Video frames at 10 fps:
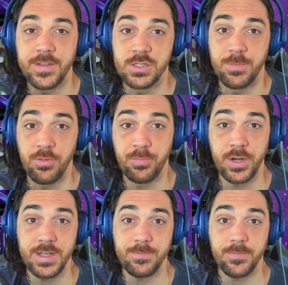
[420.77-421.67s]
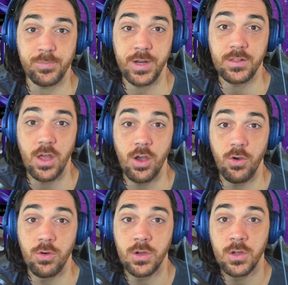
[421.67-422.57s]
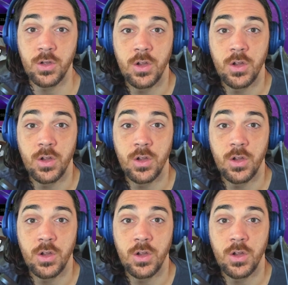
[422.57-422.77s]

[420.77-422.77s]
these are both pretty low